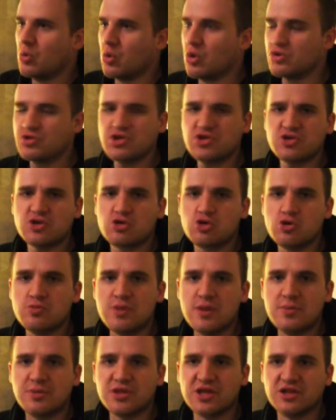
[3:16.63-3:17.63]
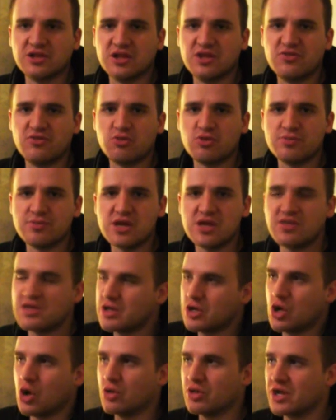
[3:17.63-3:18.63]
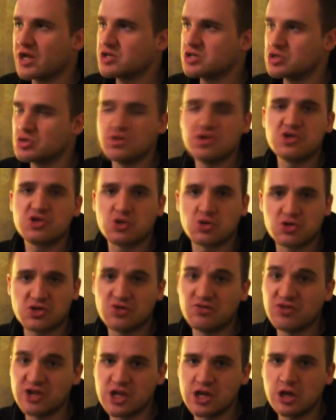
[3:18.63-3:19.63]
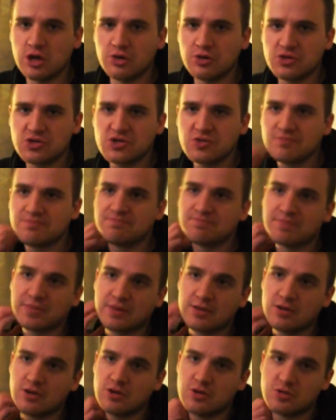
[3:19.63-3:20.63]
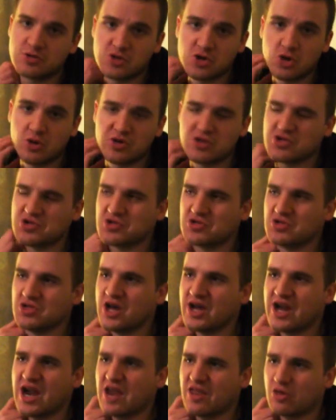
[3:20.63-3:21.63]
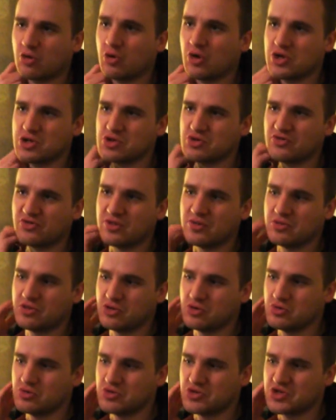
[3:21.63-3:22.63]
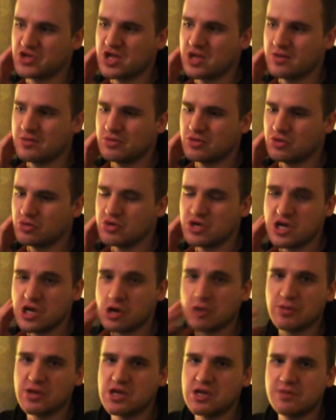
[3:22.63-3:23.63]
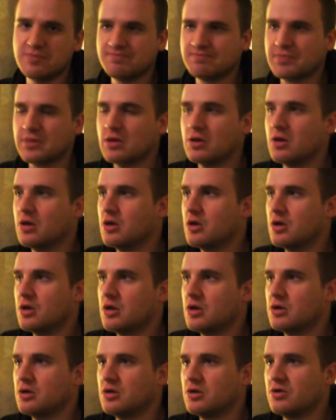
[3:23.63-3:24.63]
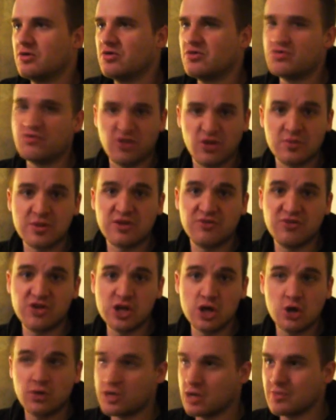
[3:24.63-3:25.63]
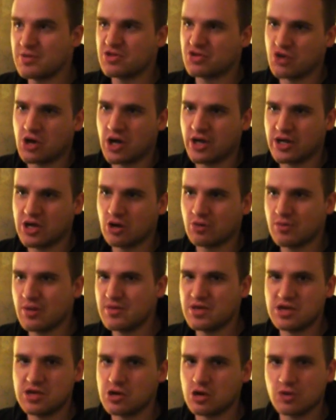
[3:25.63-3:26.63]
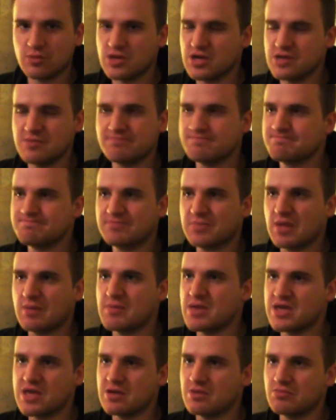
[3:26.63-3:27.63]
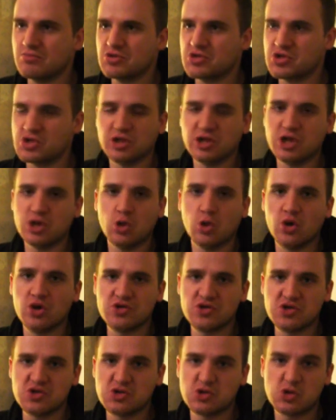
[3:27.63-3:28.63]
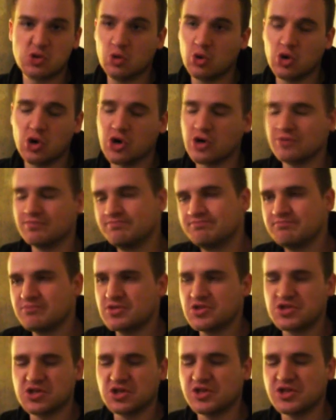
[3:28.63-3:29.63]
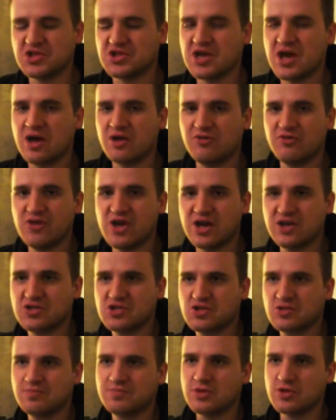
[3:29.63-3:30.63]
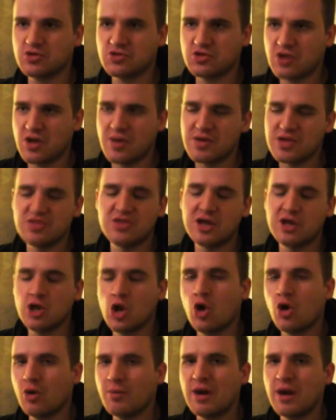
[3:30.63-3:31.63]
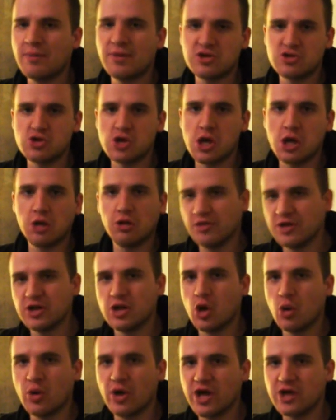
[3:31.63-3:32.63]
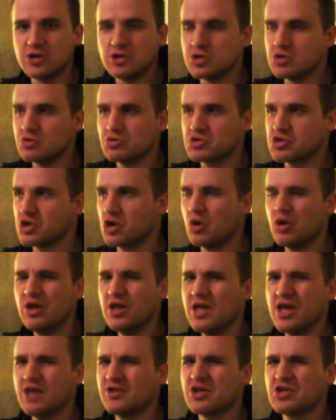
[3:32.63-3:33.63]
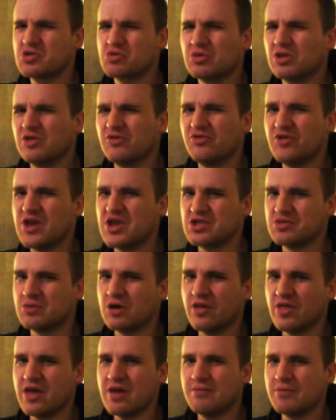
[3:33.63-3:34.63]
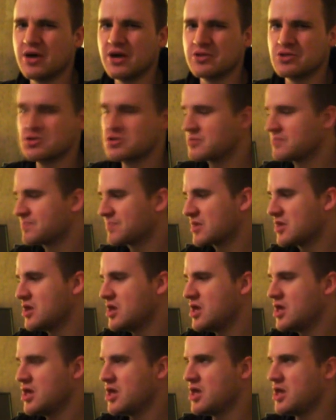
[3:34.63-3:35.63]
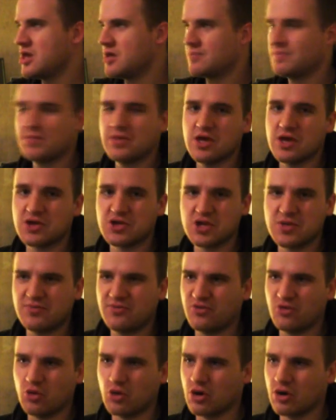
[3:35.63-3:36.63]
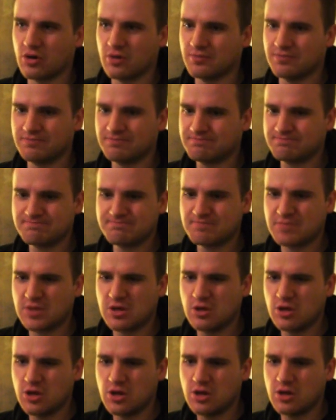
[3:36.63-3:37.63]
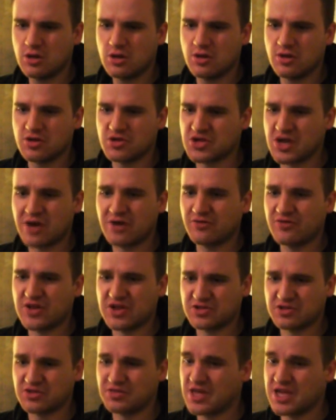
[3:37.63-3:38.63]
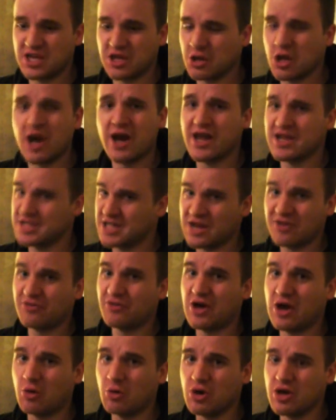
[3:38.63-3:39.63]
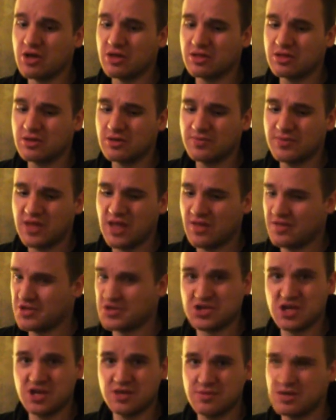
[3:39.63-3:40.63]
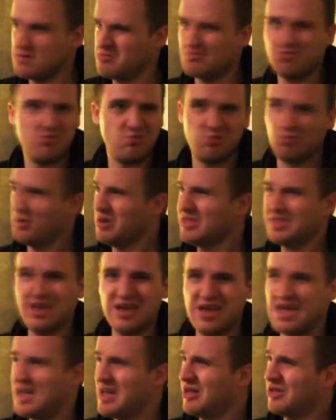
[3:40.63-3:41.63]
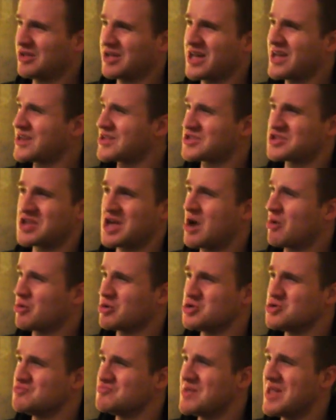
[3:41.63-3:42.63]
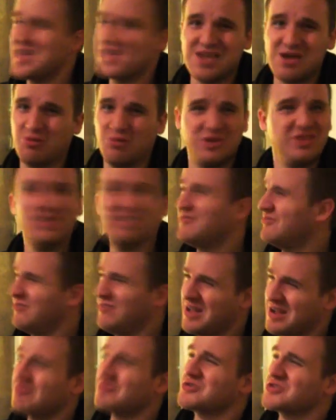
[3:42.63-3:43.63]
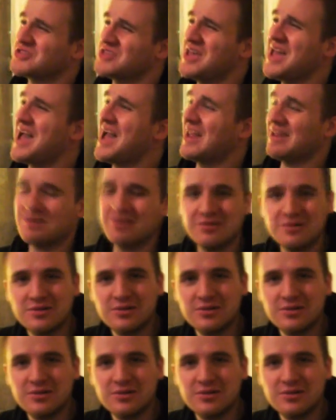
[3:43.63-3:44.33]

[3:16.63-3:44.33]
Well, just the two people that live with me, they know that I do these sorts of videos, so it's not out of the question for them to see to hear me filming a video, hear me talking, or maybe hear me making silly noises or silly sound effects. I mean, they know about my channel, they know what I do, so it doesn't really phase them all that much, except for sound effects that they cannot identify with, and they say to me, what the hell kind of sound were you making? What the fuck was that?